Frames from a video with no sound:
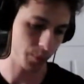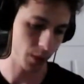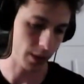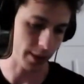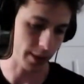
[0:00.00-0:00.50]

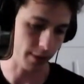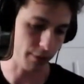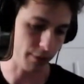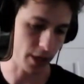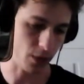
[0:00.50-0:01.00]
like a
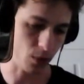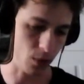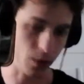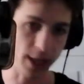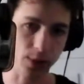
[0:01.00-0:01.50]
video.
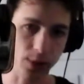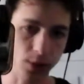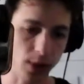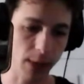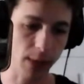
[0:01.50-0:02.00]

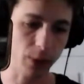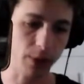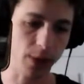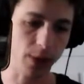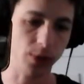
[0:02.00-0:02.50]
Yes, I will do
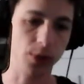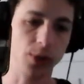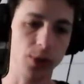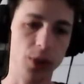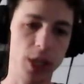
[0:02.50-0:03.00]
this. This is a
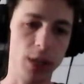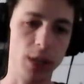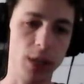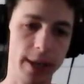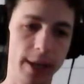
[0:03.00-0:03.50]
cheating
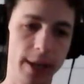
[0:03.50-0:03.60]
way.